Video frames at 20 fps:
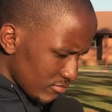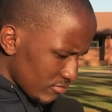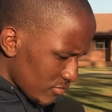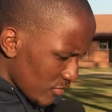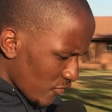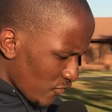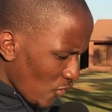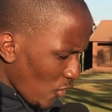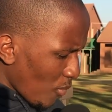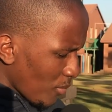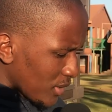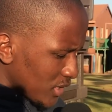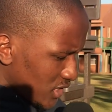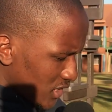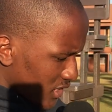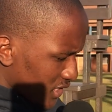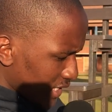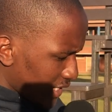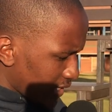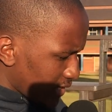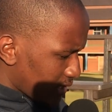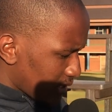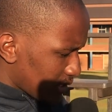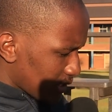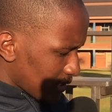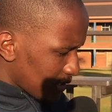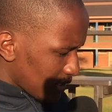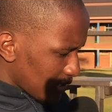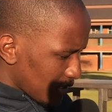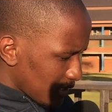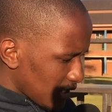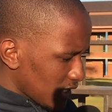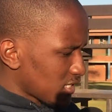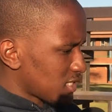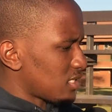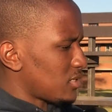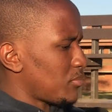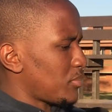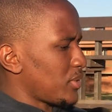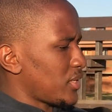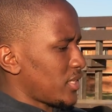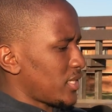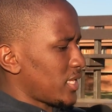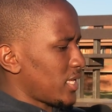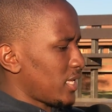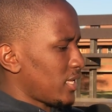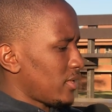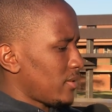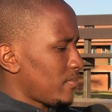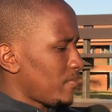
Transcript: 4 match days, he hasn't been there,